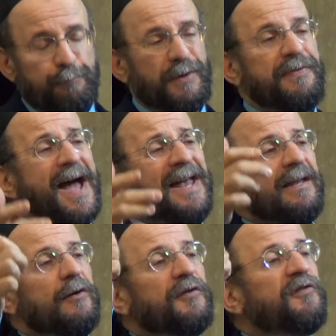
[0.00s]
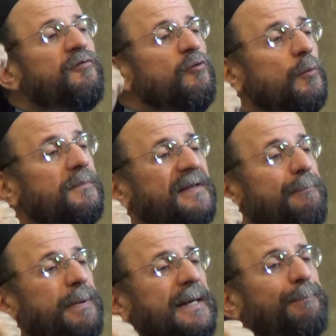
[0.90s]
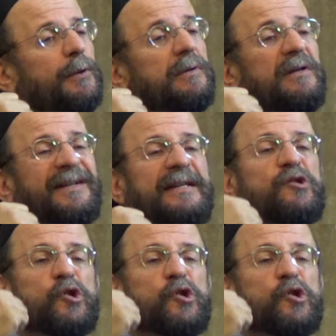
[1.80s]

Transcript: But that assumes that people can